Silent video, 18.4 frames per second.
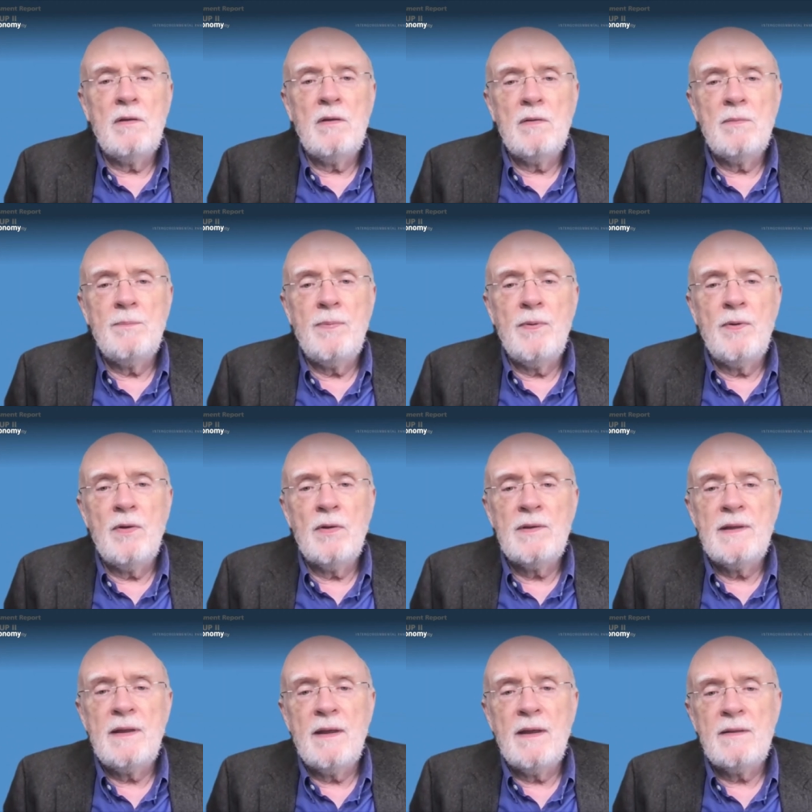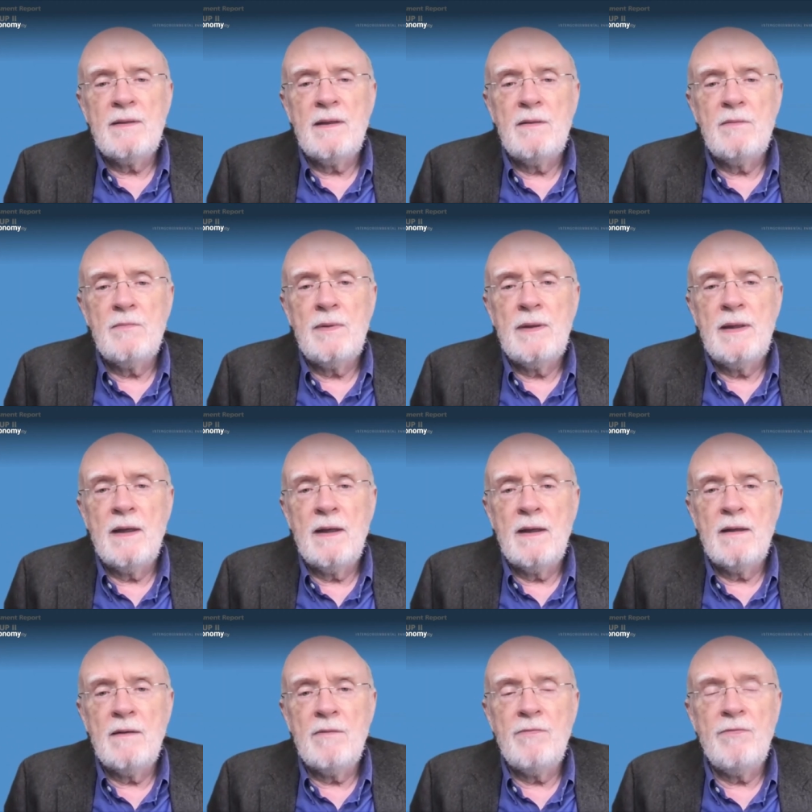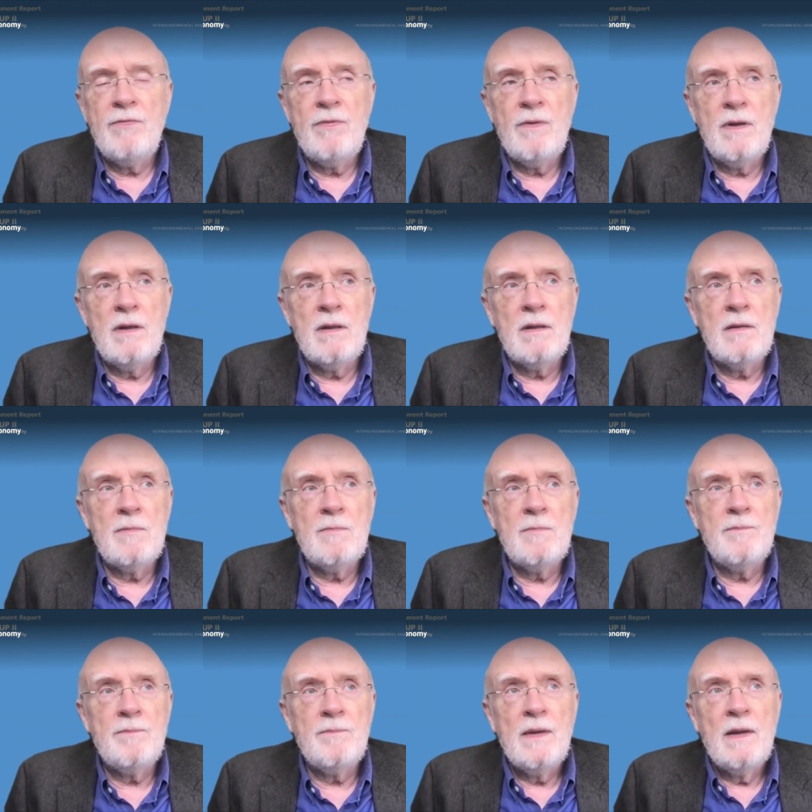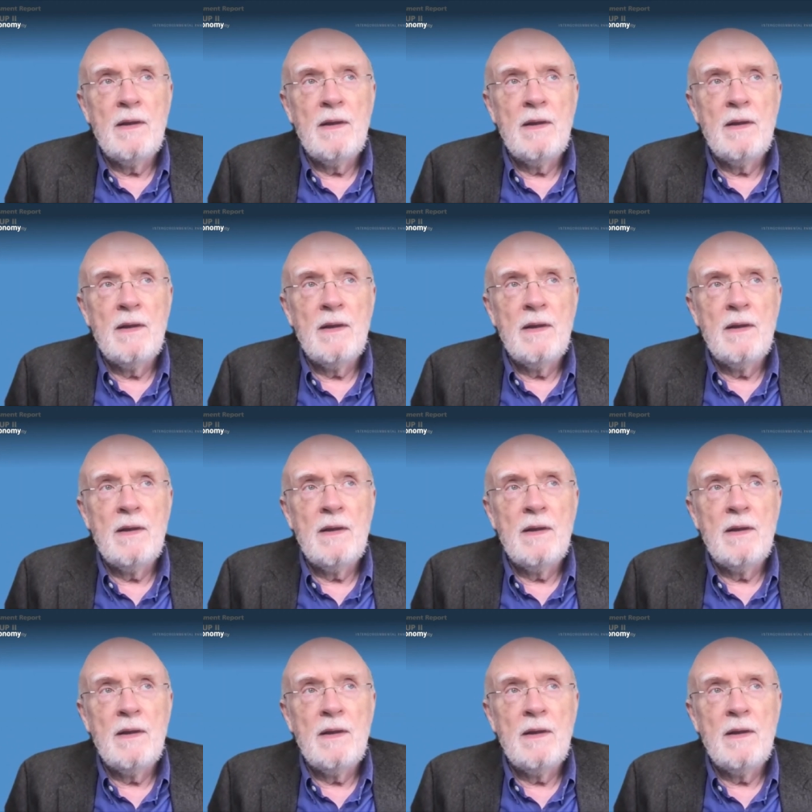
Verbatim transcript: on board yet, and we have um,